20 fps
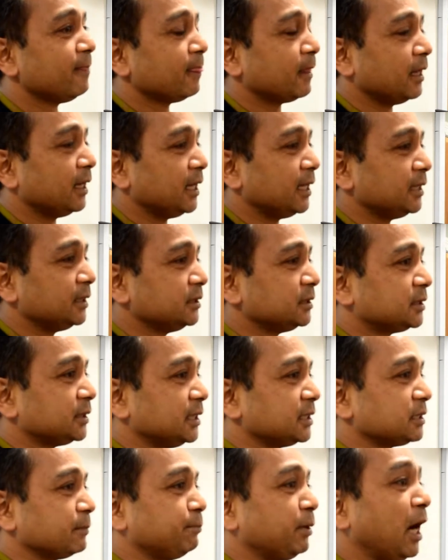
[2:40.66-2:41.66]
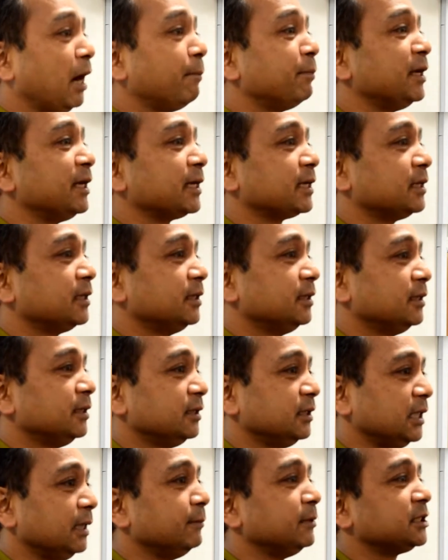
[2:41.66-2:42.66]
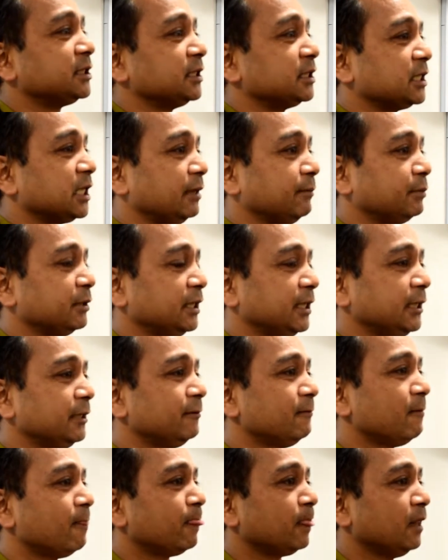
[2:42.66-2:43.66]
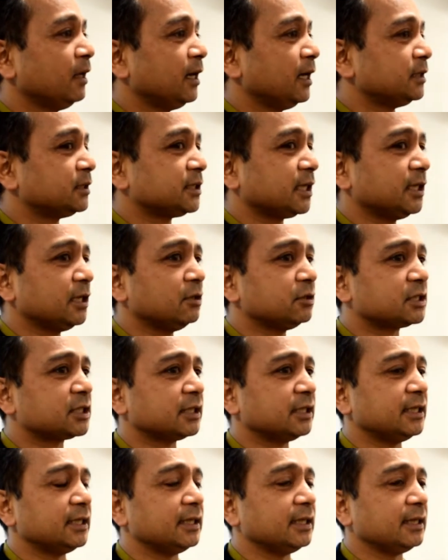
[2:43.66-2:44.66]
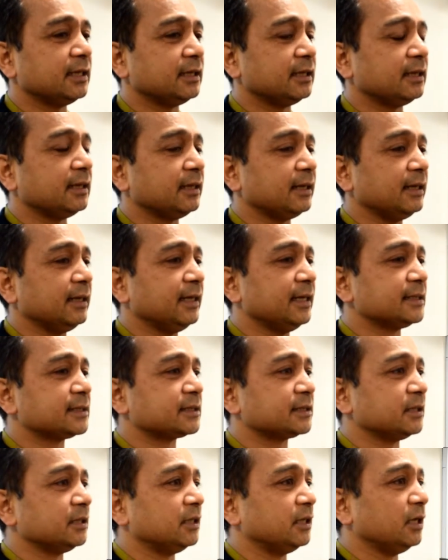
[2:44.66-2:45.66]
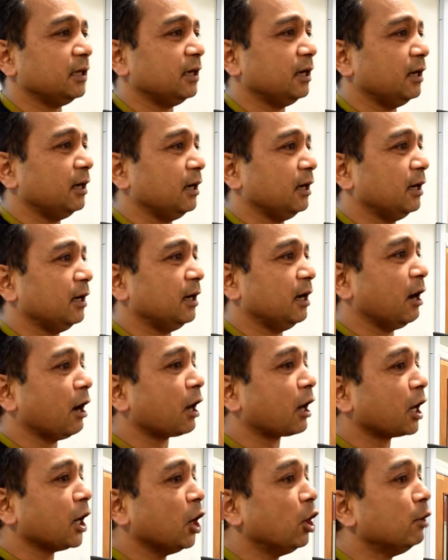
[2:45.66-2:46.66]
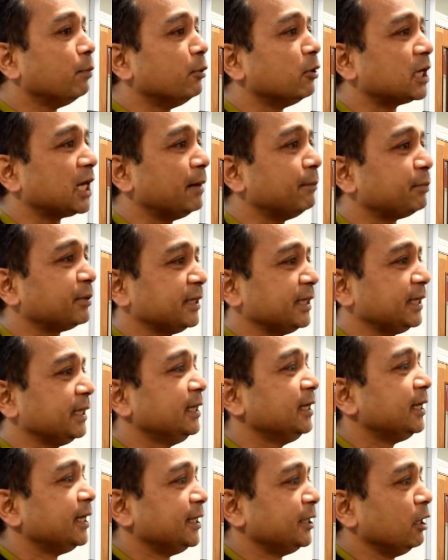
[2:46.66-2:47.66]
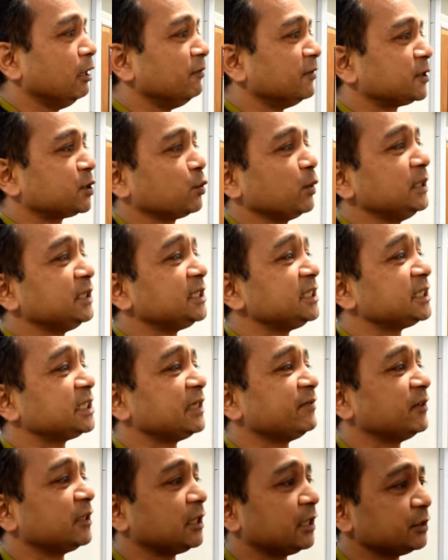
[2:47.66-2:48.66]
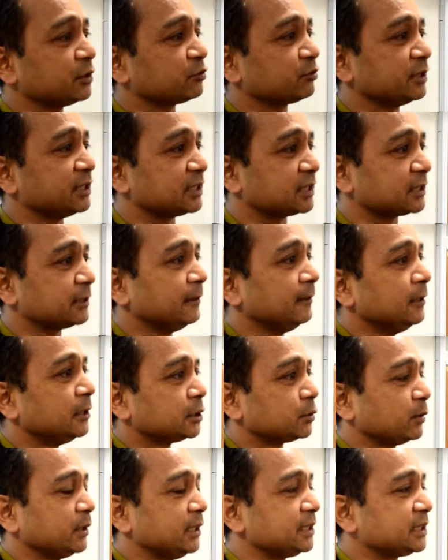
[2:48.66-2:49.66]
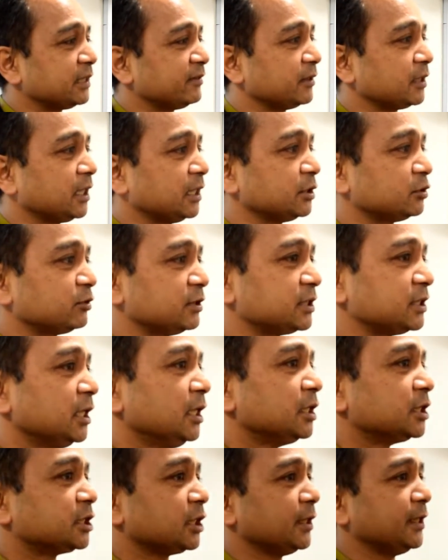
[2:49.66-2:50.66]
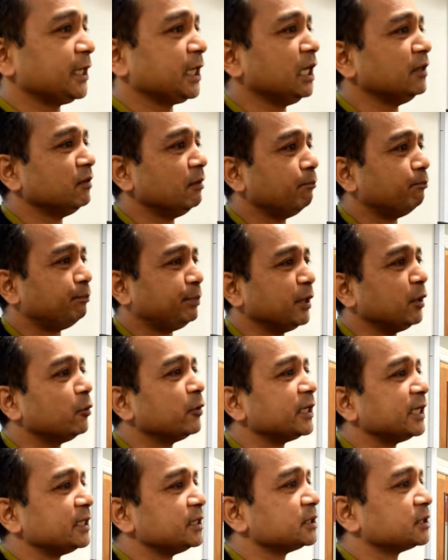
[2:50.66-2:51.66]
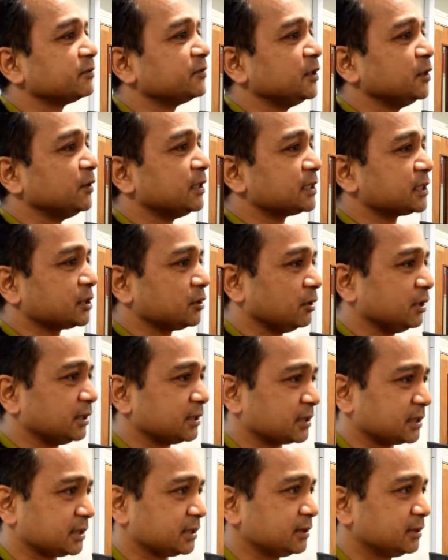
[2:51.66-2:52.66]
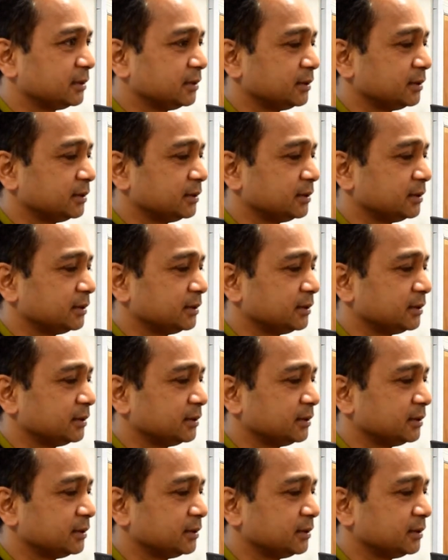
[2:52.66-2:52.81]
and it's a public limited company, and Toyota is a global company in over 27 countries, turning over billions of US dollars.